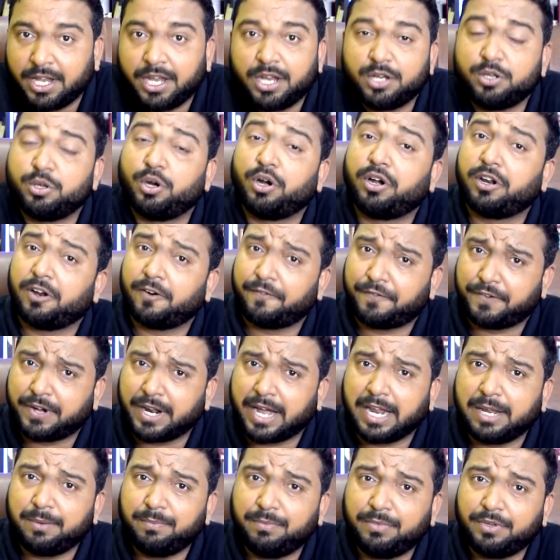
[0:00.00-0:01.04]
Unity of
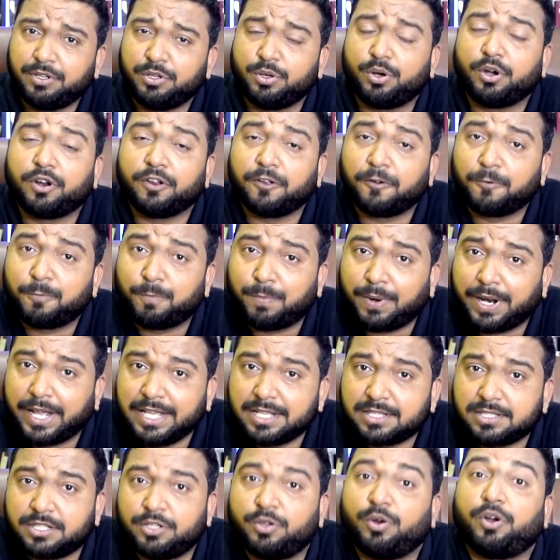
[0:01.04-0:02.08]
time, unity of
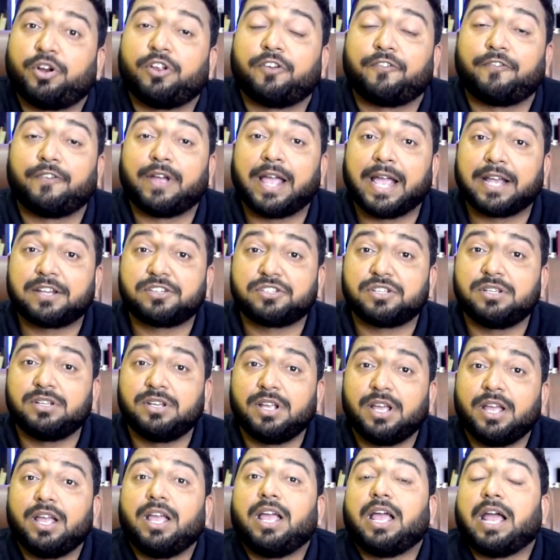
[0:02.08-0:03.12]
place, unity of action,
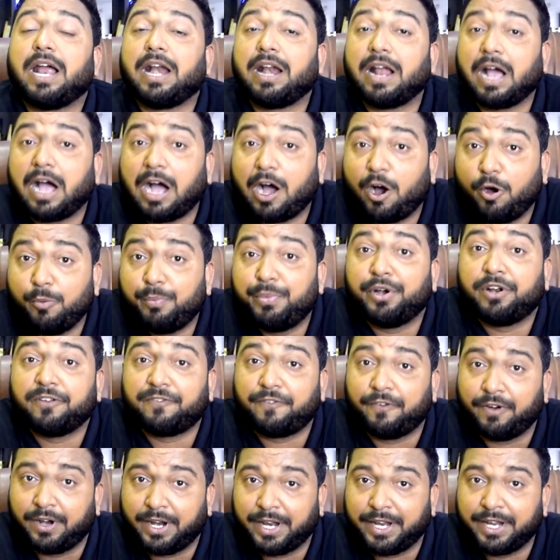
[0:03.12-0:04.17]
and how
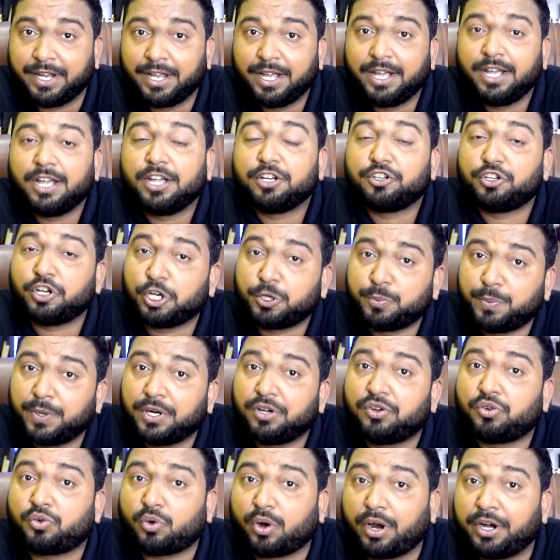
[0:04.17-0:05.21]
beautifully Shakespeare
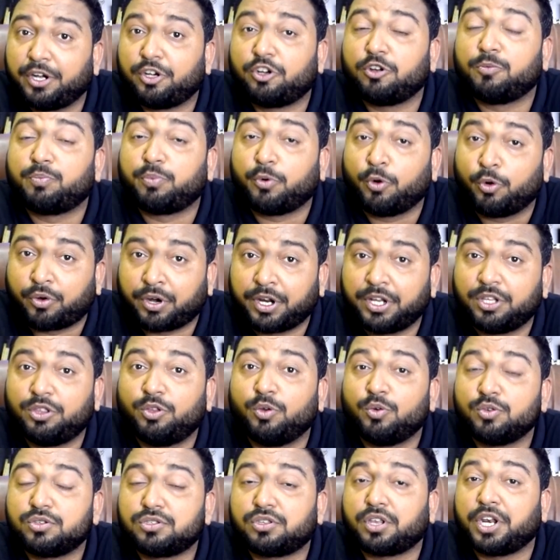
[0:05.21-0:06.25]
tried to portray
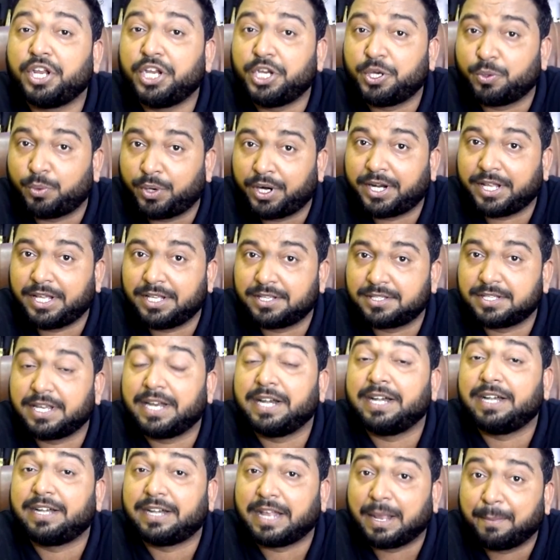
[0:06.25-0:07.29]
those three unities
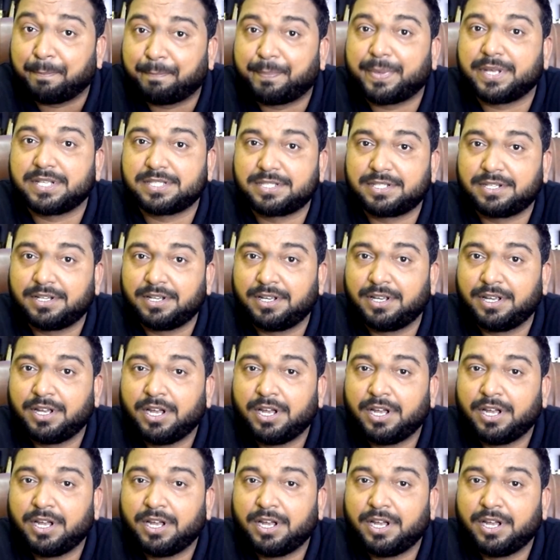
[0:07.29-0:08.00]
in Tempest.